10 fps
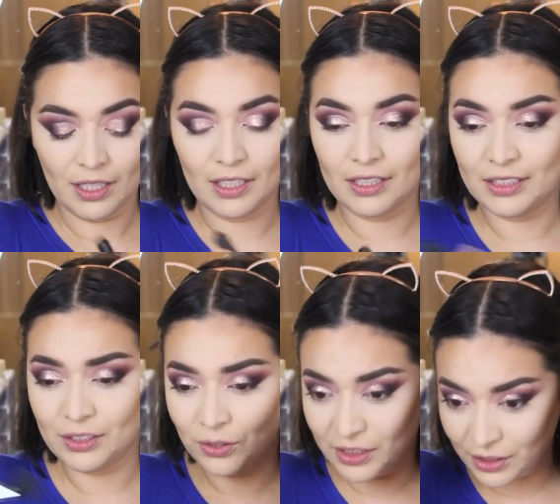And this
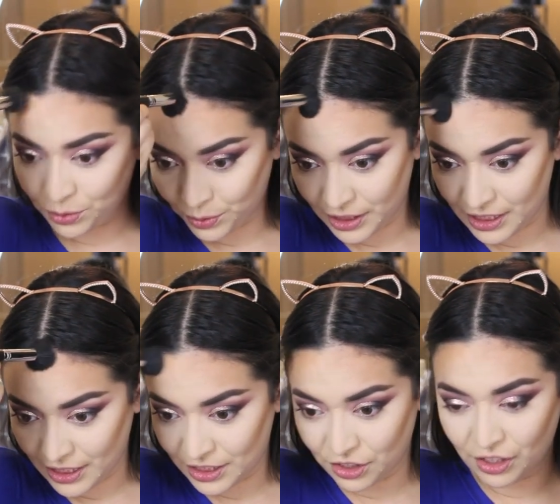is only
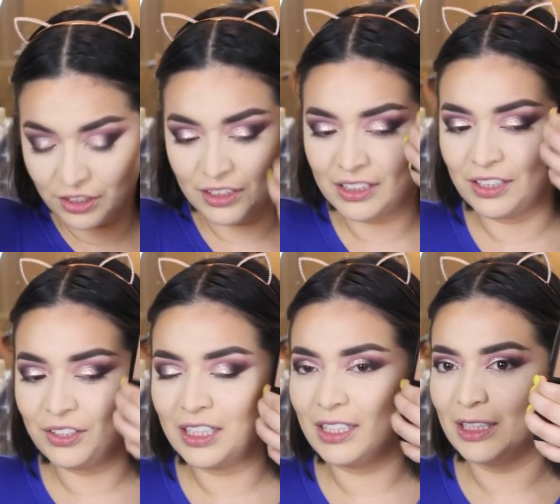$28, and
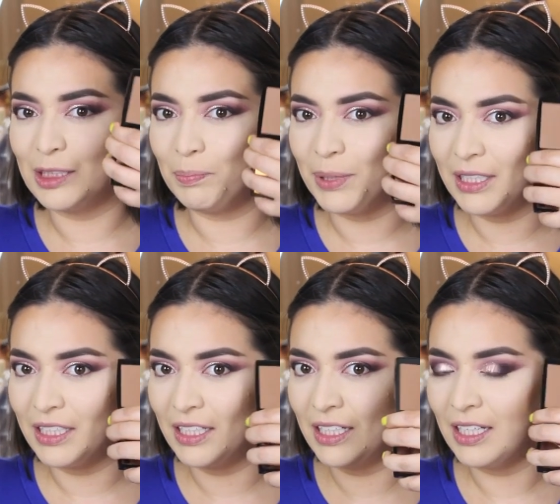you get this
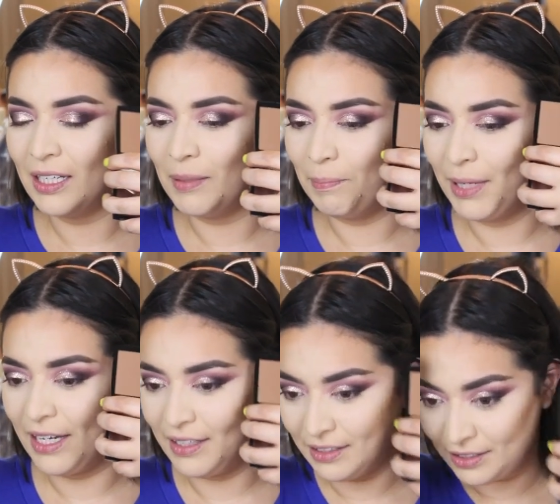big
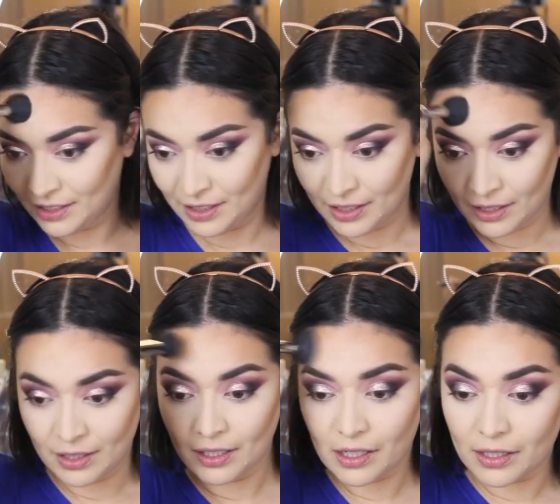pan.
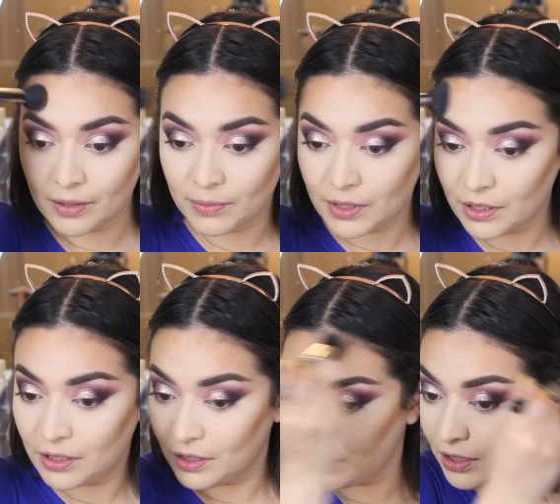I
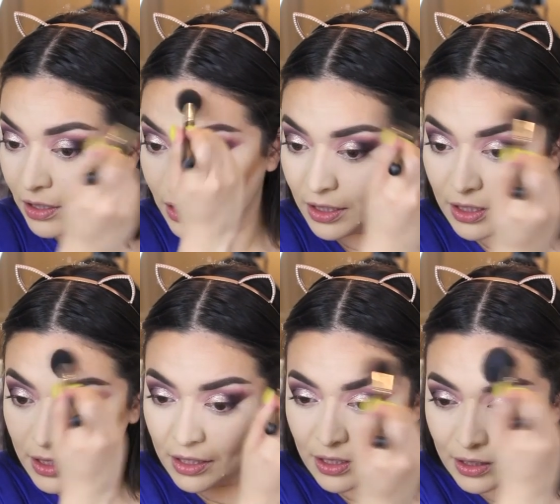am not
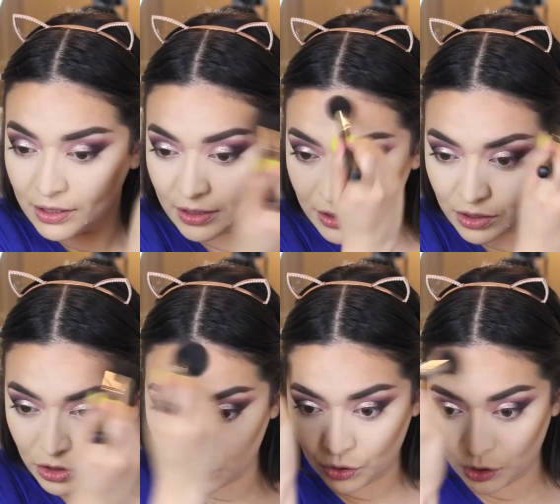kidding. This is
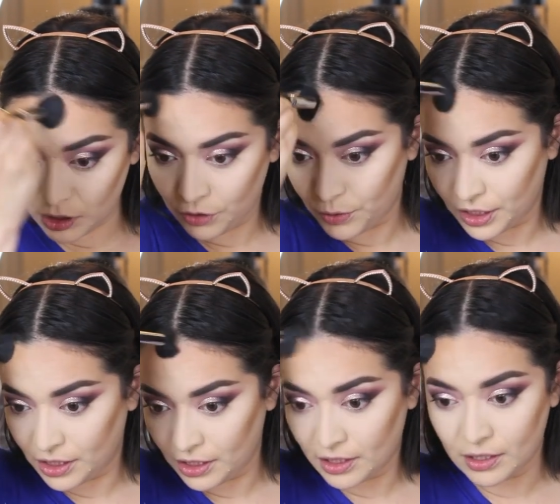totally
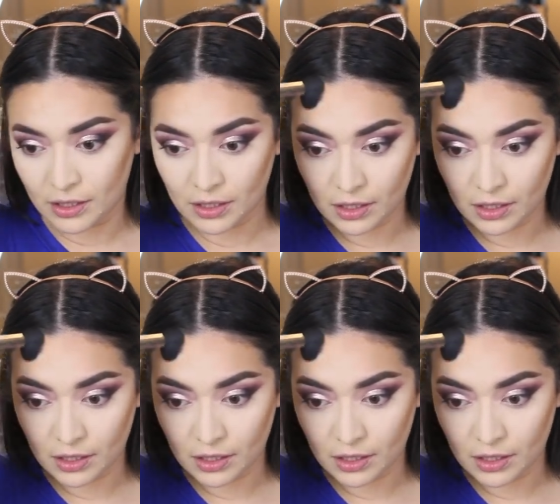worth it.